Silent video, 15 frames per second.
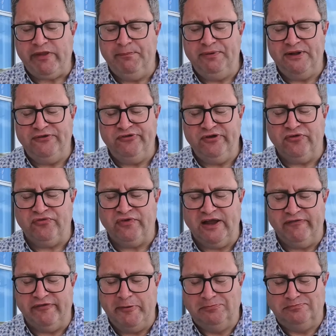Plenty of
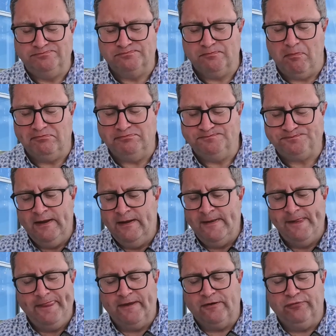flavour.
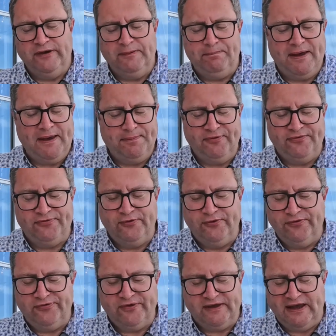The green pepper
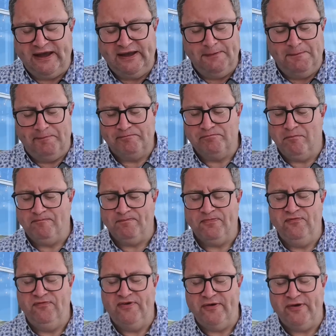sauce again,
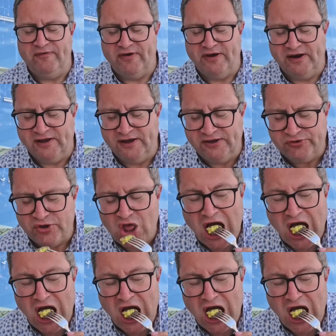very light.